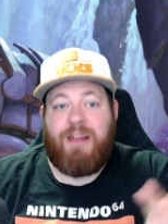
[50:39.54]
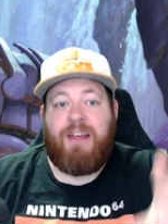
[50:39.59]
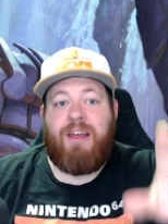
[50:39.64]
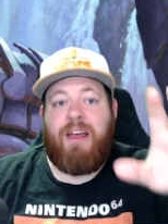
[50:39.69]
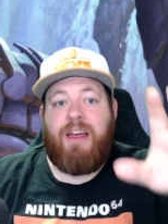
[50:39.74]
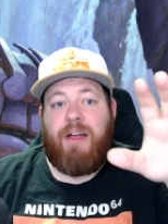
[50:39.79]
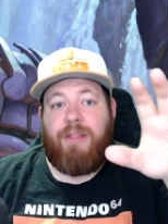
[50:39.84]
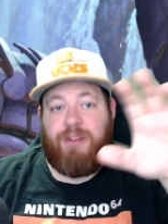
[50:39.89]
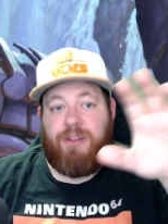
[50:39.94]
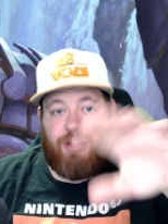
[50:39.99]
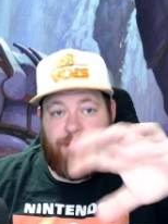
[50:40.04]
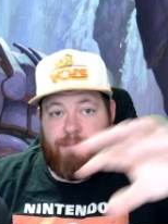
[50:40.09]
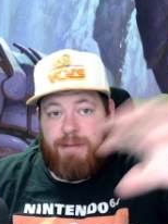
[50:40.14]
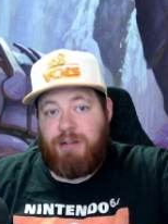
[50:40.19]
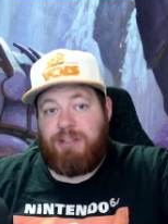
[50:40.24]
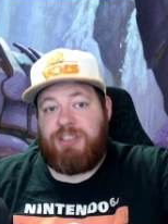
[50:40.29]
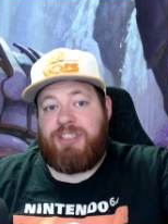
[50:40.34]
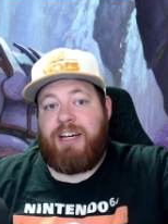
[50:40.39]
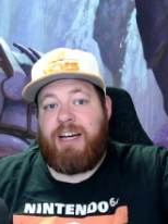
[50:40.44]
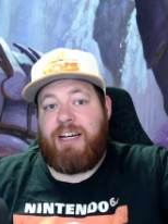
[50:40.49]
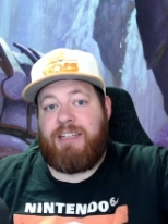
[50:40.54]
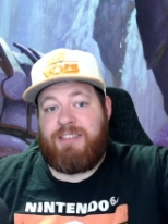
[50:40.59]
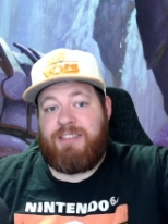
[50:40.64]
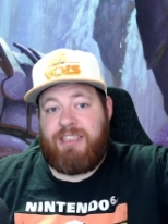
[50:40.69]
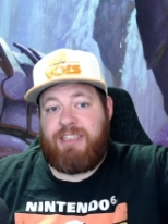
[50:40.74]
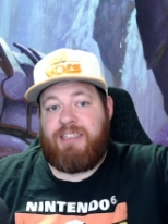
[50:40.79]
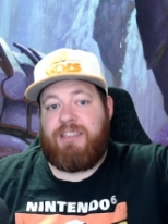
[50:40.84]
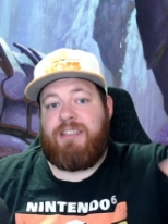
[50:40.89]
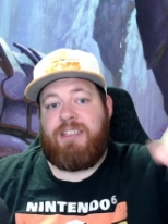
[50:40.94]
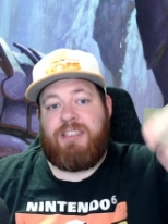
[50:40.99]
the Dimir side
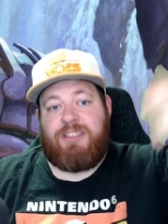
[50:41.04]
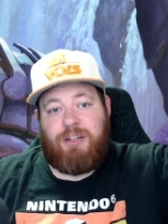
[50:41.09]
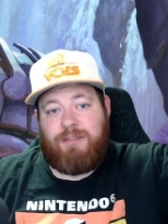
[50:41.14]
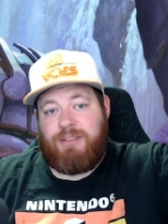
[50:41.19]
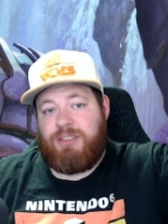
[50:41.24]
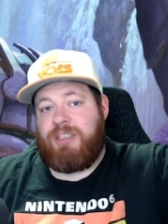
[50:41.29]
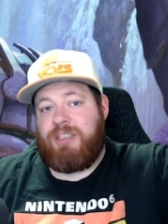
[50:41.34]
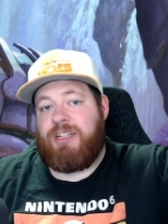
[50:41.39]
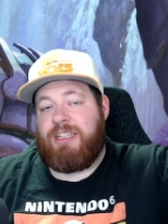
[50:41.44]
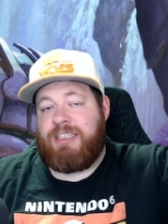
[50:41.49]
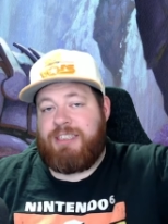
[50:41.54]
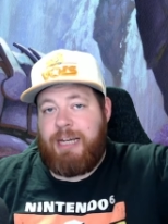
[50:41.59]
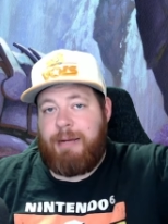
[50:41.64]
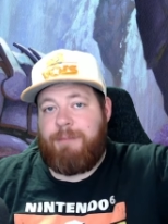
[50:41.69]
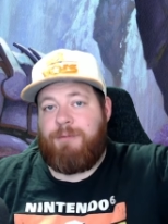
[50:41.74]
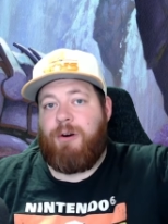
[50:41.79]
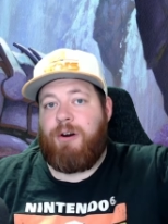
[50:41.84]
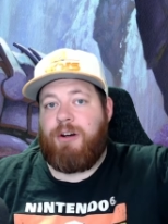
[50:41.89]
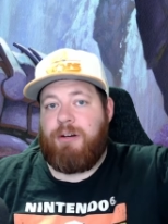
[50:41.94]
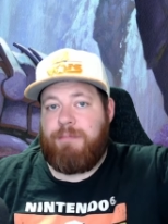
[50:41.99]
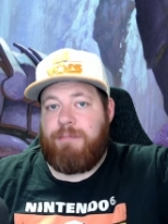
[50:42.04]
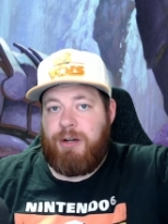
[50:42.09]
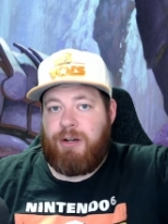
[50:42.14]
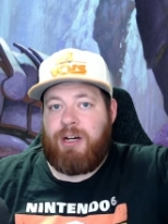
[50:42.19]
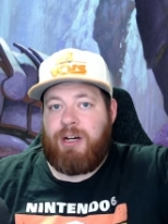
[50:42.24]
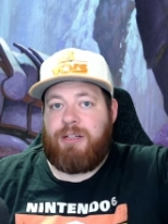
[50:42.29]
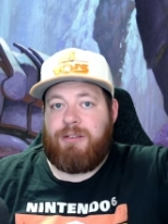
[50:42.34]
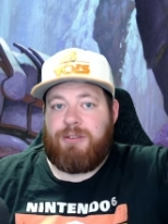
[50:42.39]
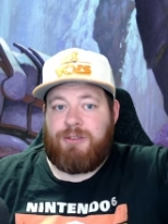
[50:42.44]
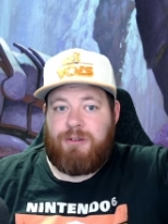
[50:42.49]
signet is obviously going to tap for our Dimir
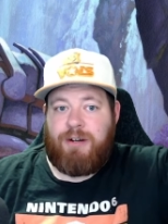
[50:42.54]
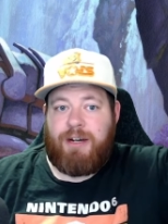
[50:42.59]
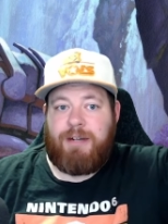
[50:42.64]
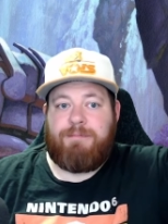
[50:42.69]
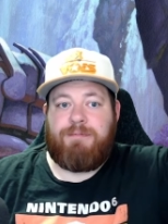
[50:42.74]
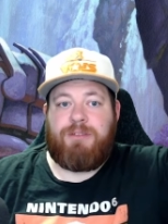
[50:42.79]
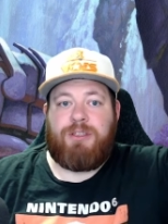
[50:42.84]
colors, right?